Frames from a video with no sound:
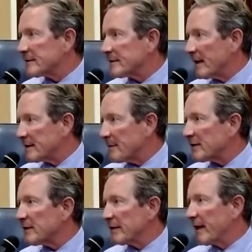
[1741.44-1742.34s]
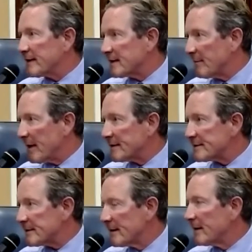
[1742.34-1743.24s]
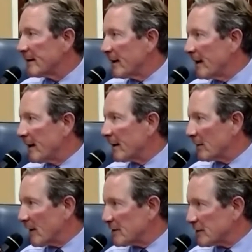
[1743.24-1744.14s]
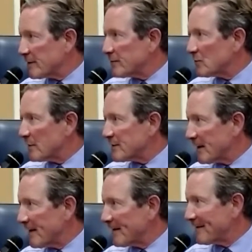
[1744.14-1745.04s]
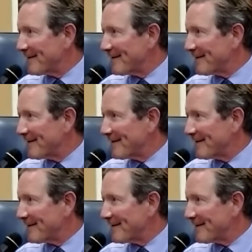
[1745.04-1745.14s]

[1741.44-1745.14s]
and especially the ACMS, congratulations once again.